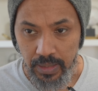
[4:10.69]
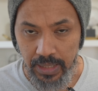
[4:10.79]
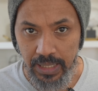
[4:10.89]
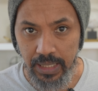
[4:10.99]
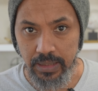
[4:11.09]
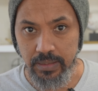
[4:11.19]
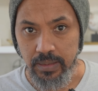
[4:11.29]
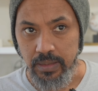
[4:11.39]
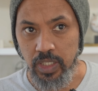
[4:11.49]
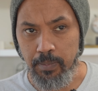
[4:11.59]
and
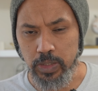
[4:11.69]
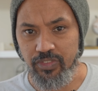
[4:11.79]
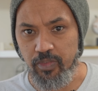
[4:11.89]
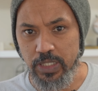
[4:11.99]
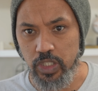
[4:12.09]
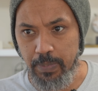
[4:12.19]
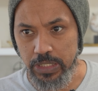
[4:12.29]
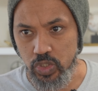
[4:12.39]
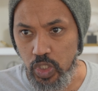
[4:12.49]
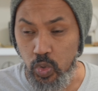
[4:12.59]
the amount of information on the
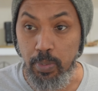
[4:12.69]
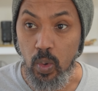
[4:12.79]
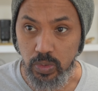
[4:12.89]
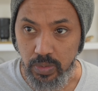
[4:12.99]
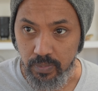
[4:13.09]
picture. So you do both.